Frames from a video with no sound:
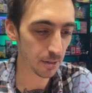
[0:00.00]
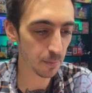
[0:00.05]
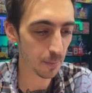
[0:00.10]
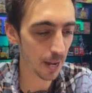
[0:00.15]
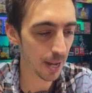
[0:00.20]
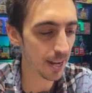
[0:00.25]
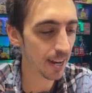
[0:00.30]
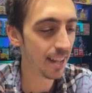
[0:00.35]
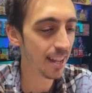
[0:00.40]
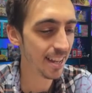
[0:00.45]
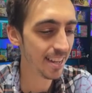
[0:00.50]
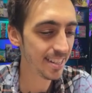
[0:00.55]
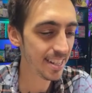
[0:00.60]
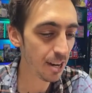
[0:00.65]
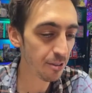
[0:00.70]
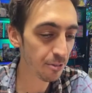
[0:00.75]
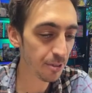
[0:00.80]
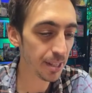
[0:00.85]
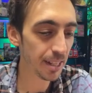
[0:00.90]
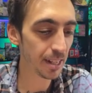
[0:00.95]
but
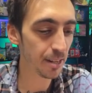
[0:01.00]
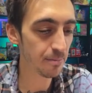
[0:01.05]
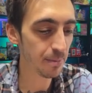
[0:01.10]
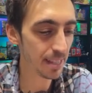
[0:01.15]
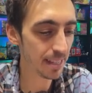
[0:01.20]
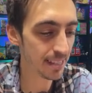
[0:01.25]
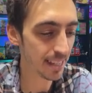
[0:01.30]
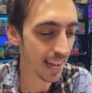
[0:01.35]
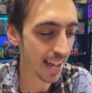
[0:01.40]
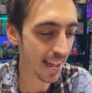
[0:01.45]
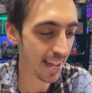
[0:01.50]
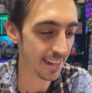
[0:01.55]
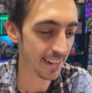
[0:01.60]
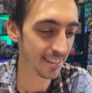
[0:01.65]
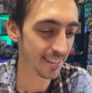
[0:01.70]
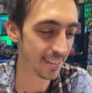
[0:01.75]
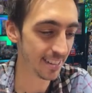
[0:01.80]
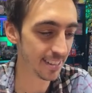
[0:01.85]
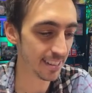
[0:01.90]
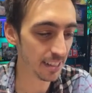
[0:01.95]
definitely gonna be sad
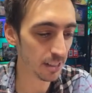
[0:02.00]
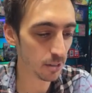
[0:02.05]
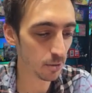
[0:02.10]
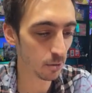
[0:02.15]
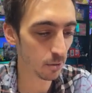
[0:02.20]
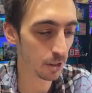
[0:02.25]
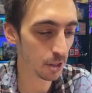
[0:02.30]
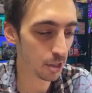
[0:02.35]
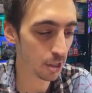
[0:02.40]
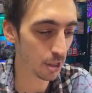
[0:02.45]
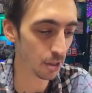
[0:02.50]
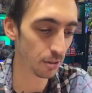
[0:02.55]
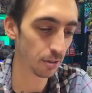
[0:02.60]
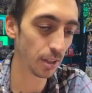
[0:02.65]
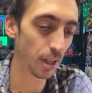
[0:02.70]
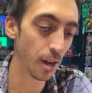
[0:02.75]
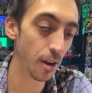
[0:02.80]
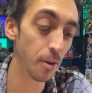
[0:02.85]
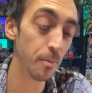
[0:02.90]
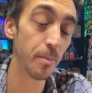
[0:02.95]
to see Sword and Shield
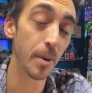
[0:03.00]
go,